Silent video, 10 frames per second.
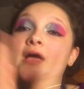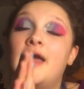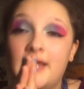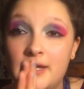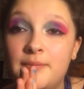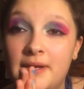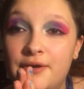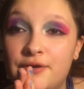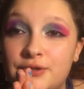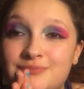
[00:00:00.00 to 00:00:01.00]
I get
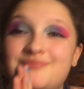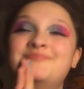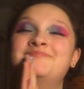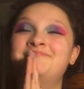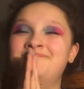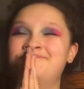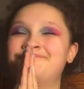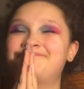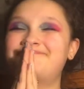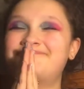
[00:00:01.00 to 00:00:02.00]
better.
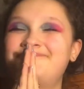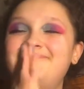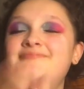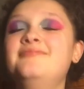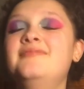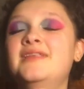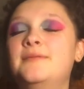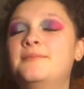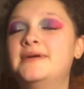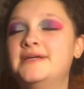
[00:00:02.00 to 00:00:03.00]

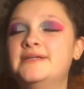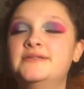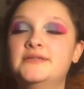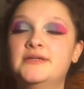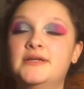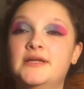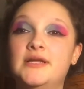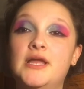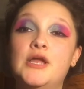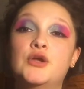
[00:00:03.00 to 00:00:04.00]
But
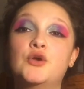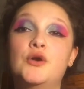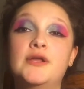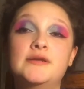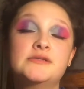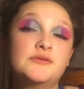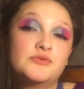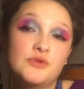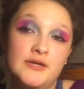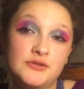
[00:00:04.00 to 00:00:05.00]
go ahead and
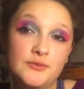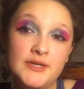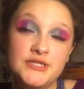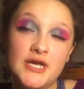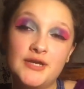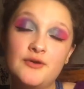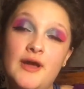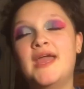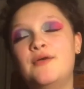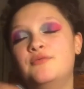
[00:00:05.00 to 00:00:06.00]
subscribe to my channel.
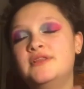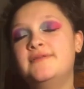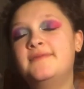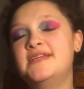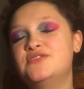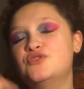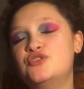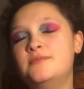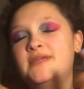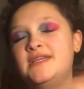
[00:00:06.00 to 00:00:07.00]
I will leave my
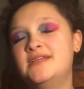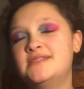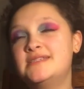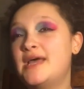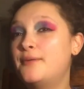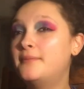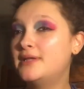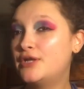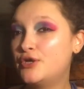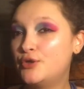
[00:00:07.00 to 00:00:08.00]
social medias down
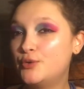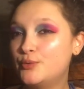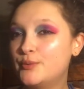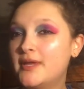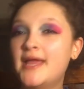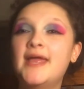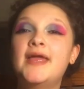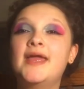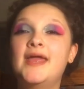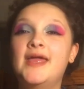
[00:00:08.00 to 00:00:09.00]
below,
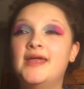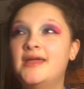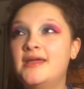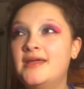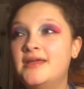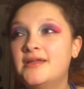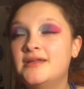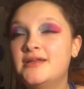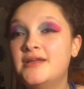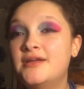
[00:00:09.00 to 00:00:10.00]

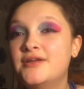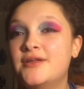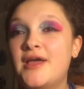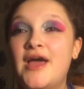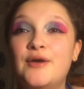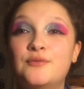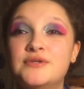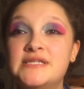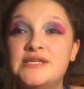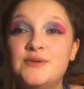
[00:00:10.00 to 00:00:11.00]
and I
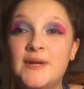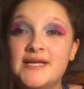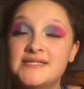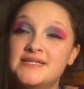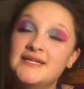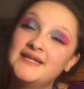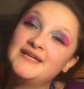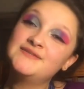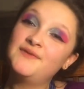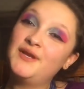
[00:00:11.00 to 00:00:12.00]
will see you guys in the
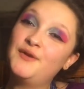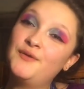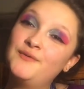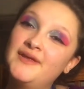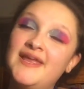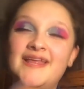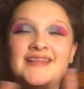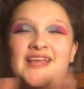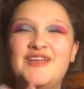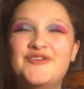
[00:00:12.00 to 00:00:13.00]
next video.
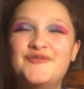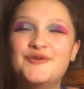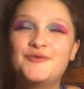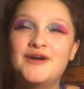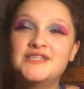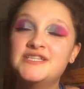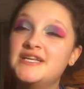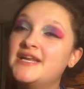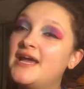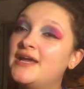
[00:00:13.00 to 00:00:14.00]
Thank you for
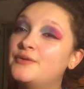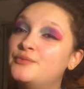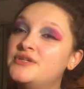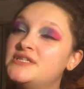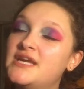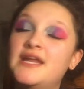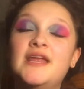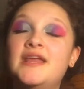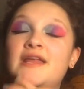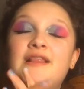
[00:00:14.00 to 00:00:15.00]
watching. I appreciate it,
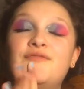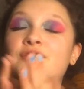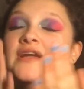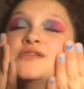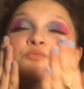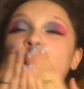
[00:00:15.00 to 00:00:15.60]
and I love you guys.